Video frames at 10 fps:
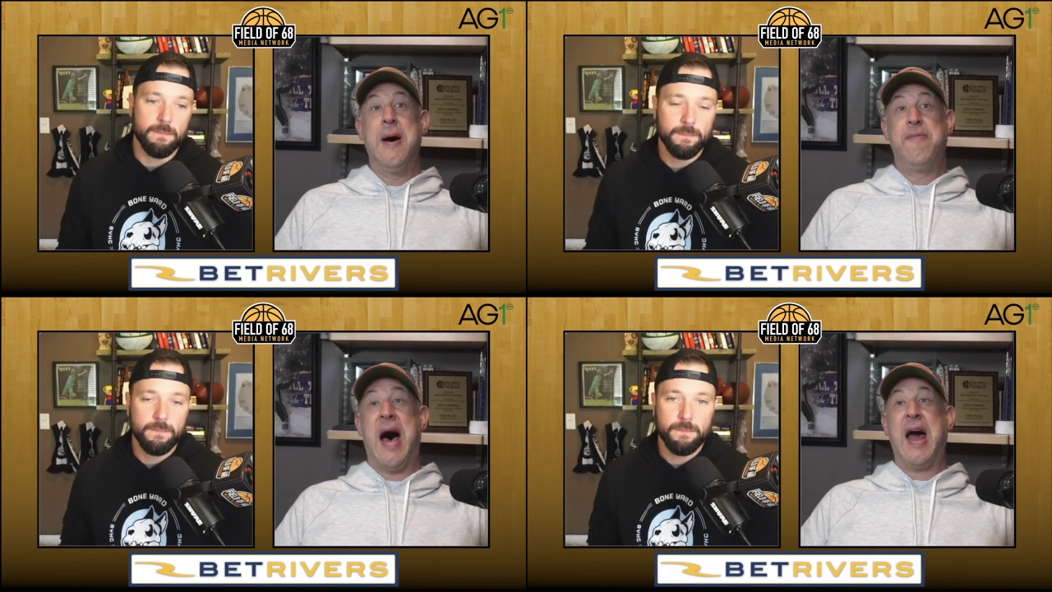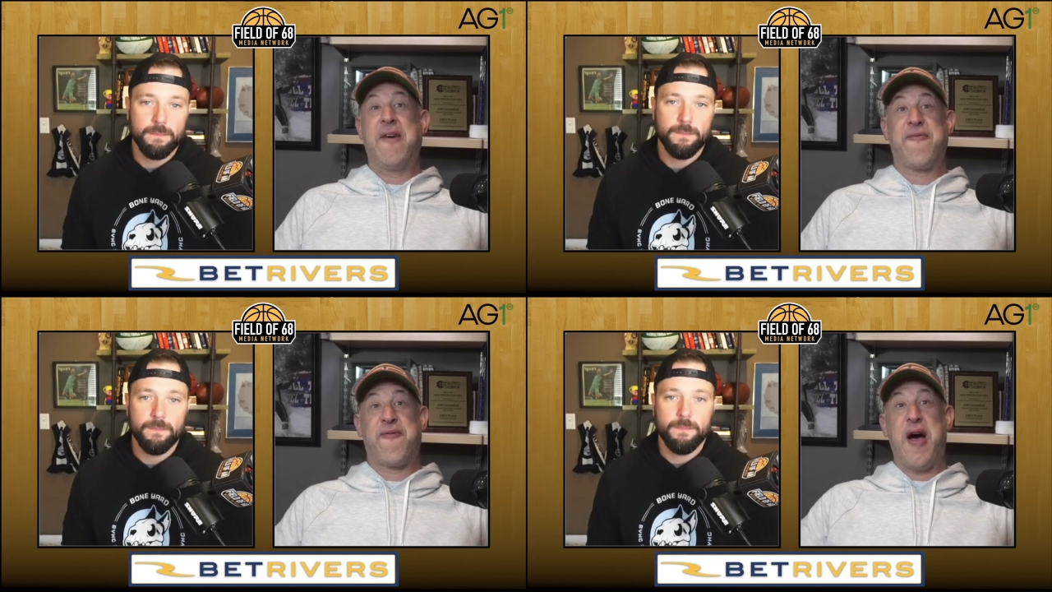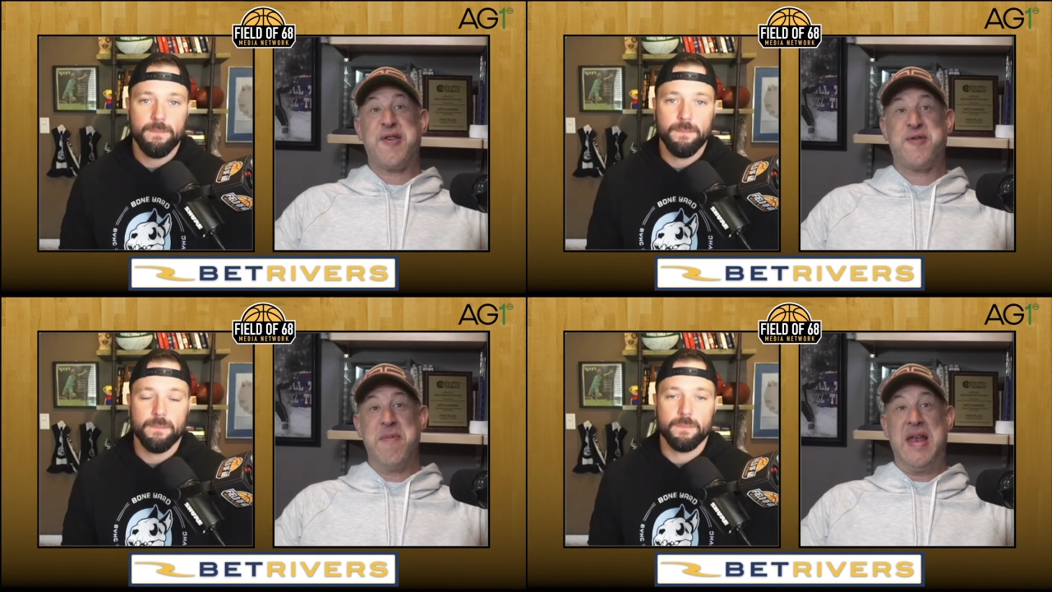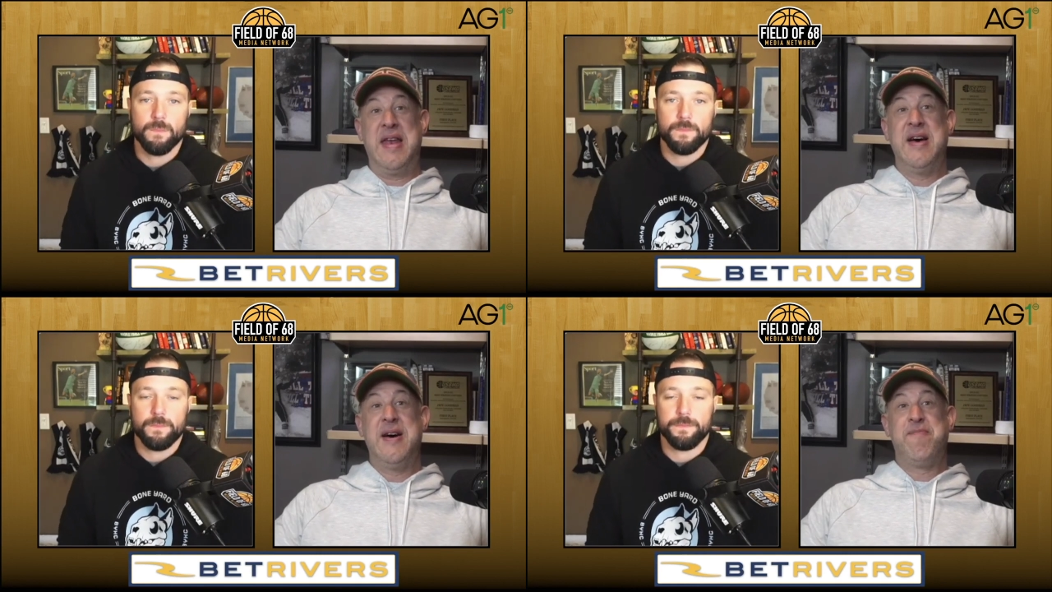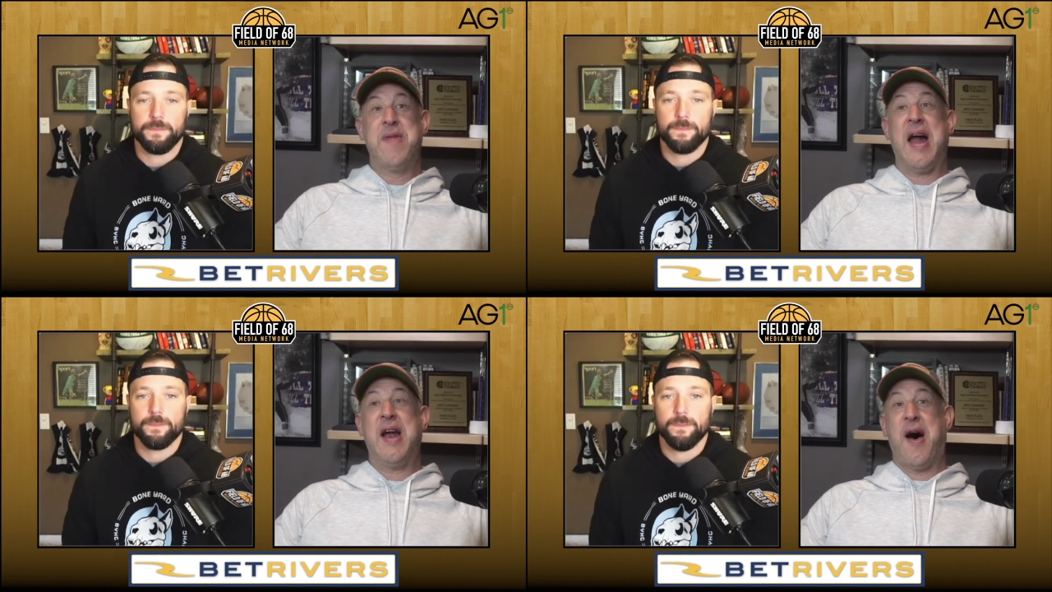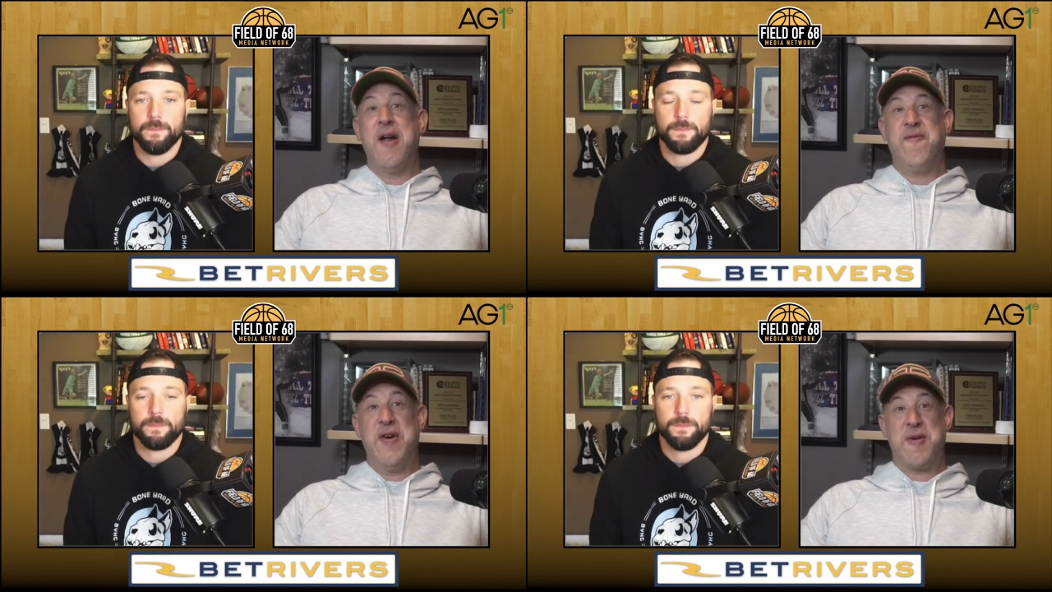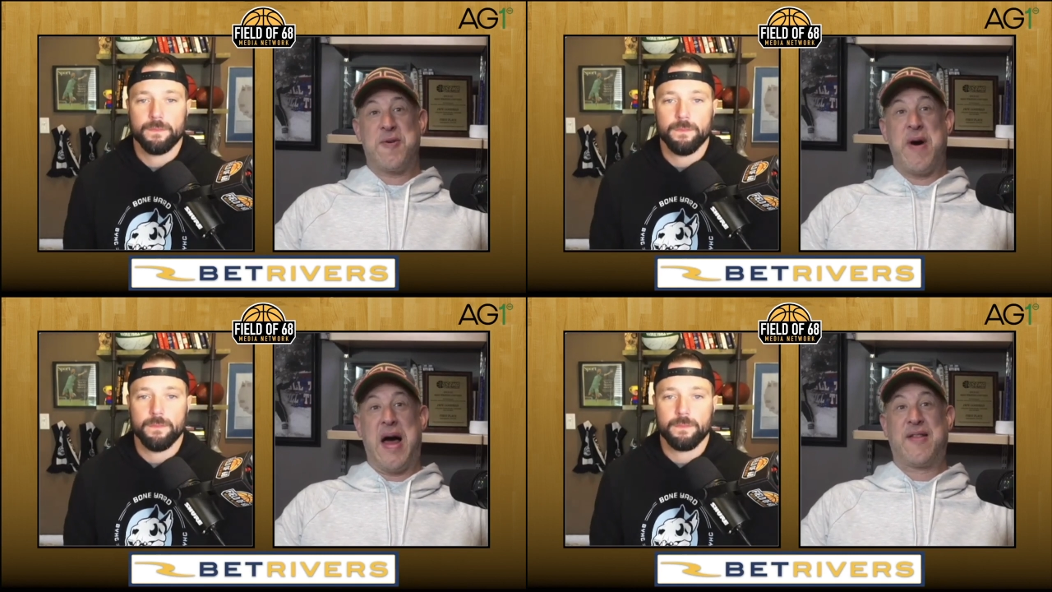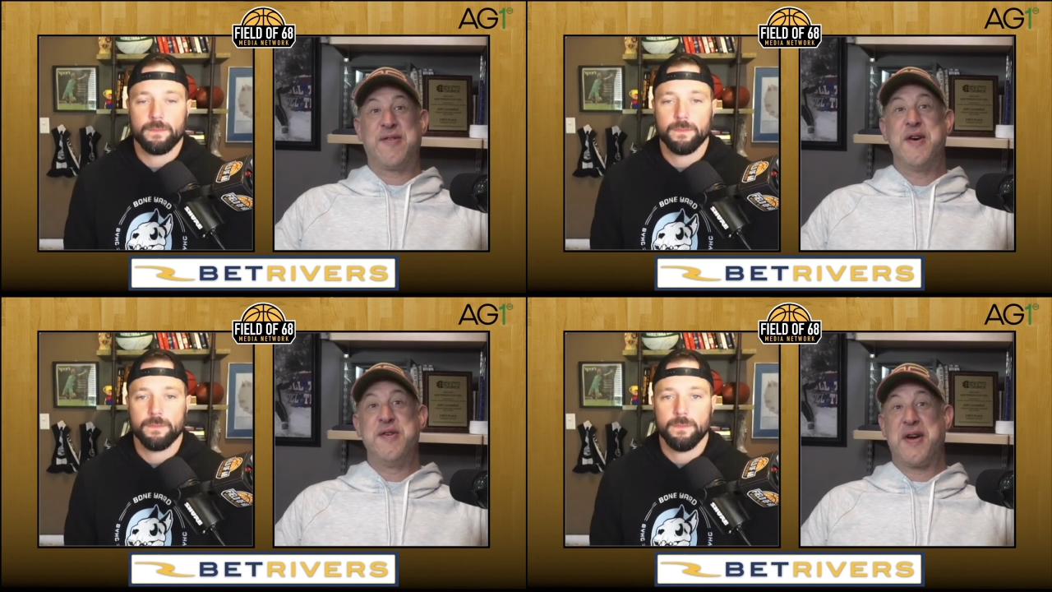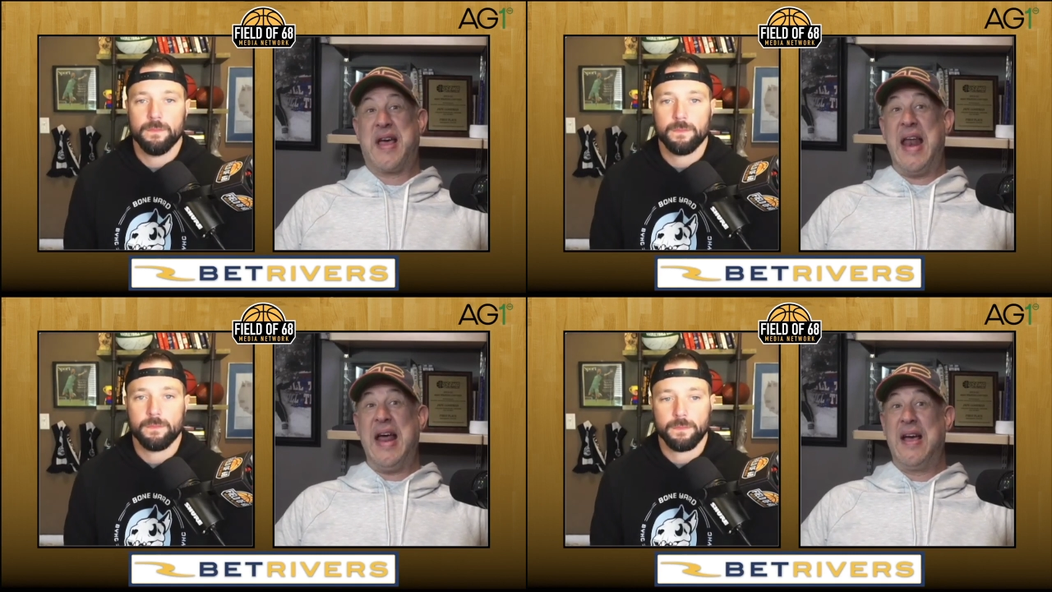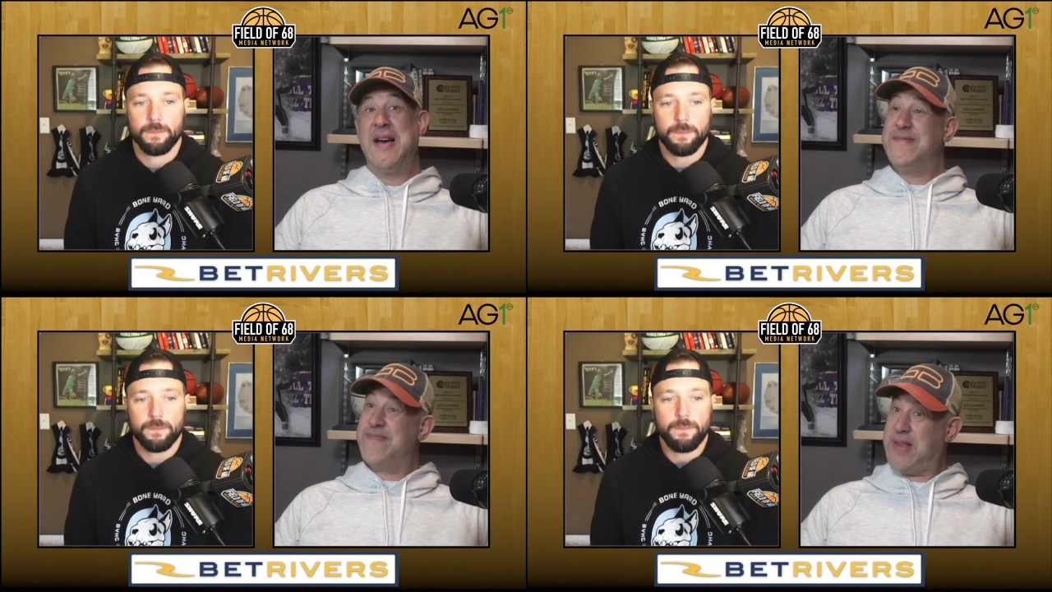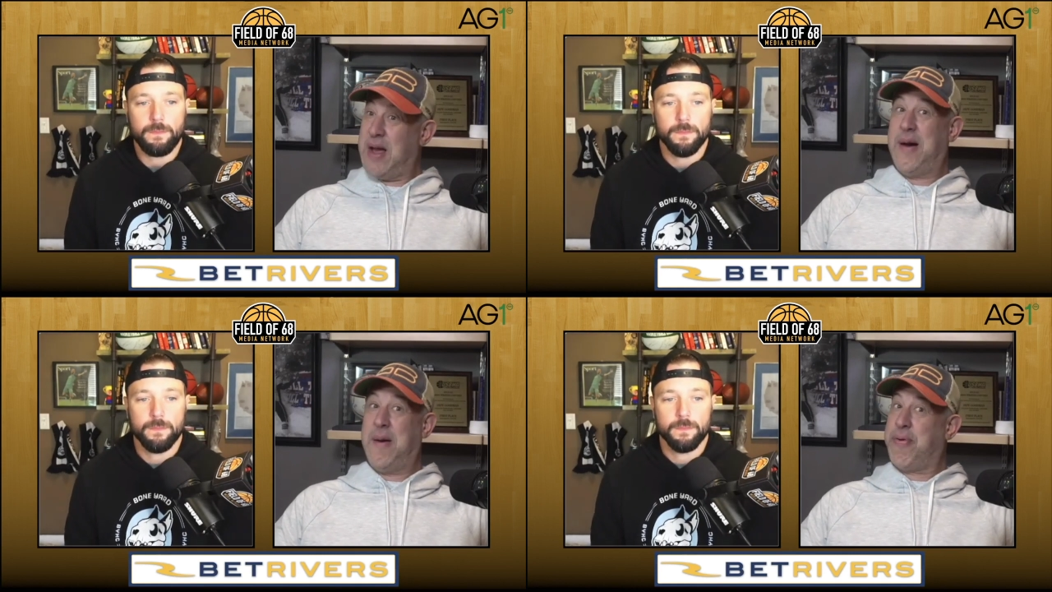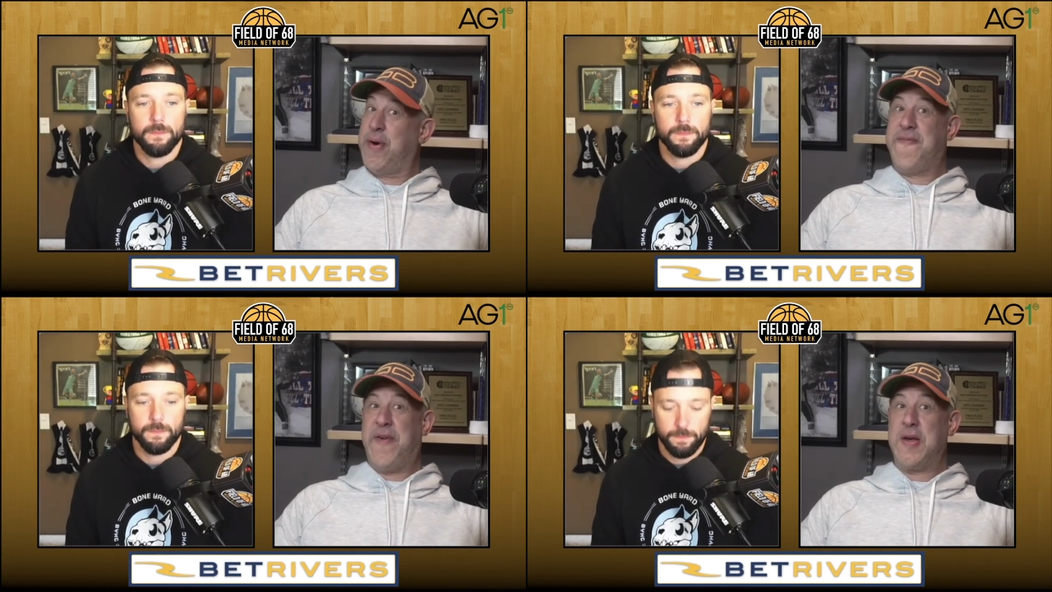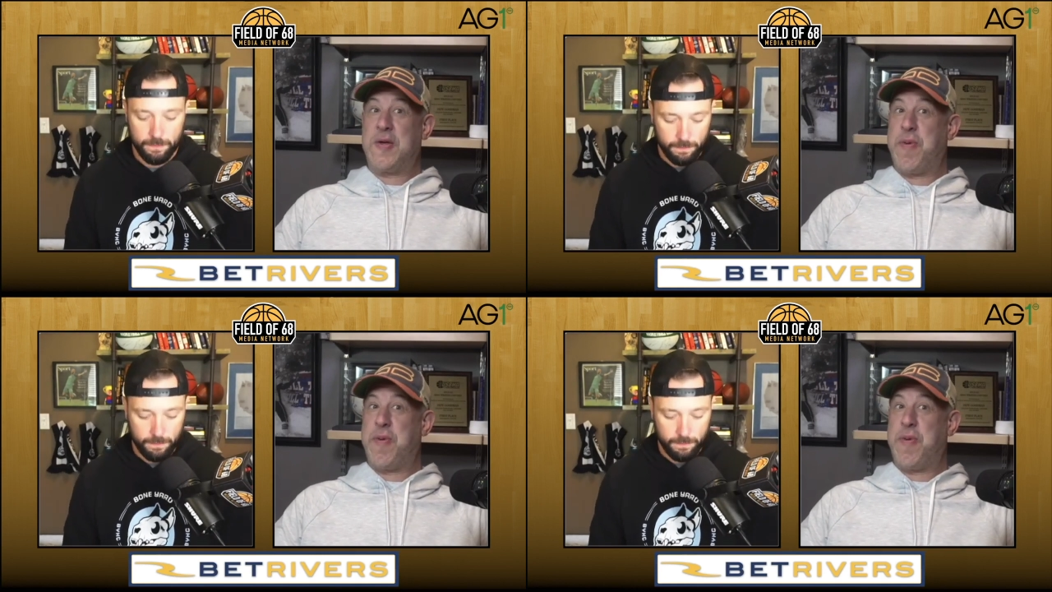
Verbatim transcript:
Speaker 1: not a freshman, not an unfinished product. You're getting a, a pretty finished